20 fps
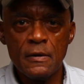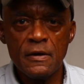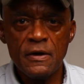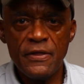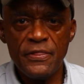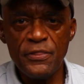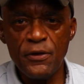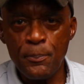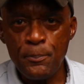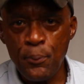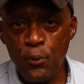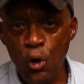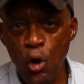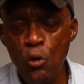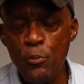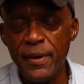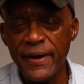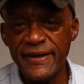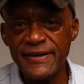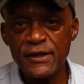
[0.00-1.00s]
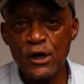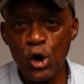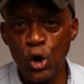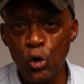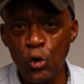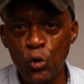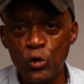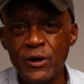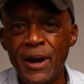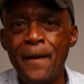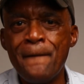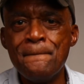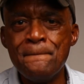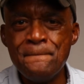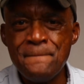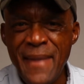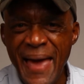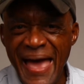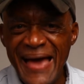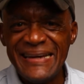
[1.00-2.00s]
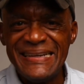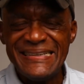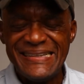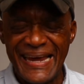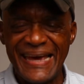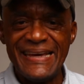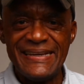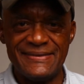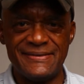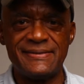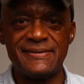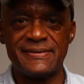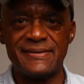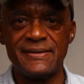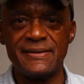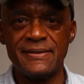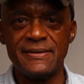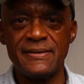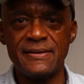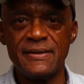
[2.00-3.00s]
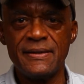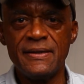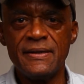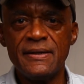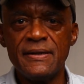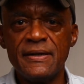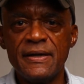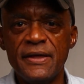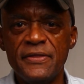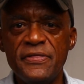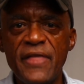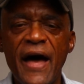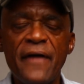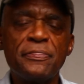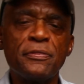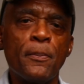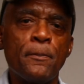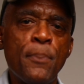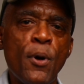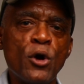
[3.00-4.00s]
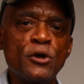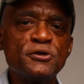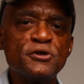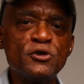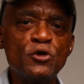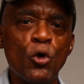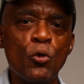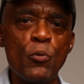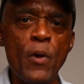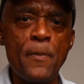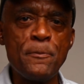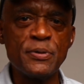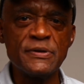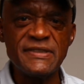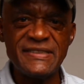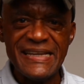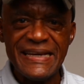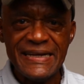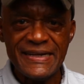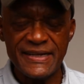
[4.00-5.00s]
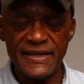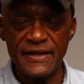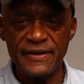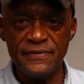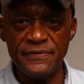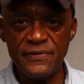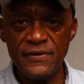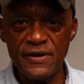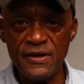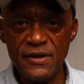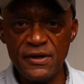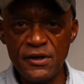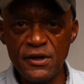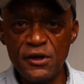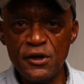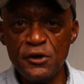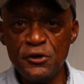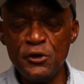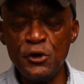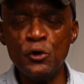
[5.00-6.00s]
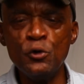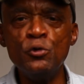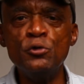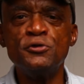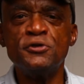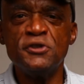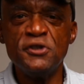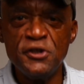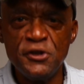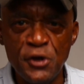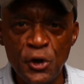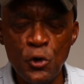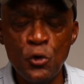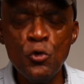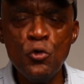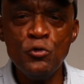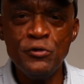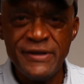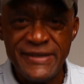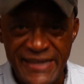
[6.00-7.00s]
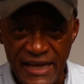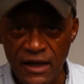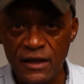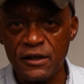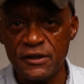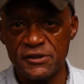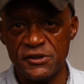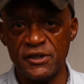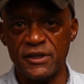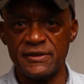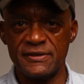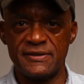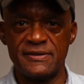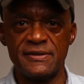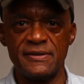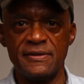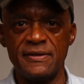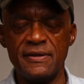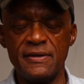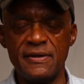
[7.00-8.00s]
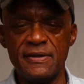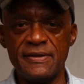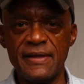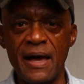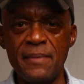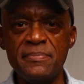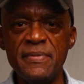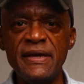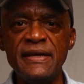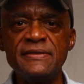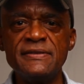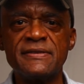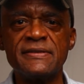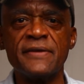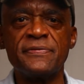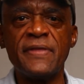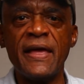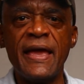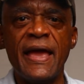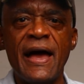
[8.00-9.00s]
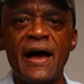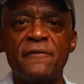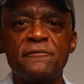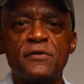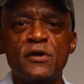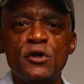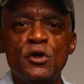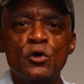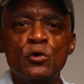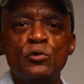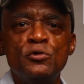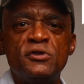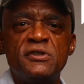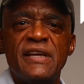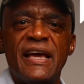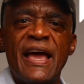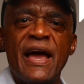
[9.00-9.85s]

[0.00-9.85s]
The probate code mandates that the personal representative use due diligence. That means that they have to use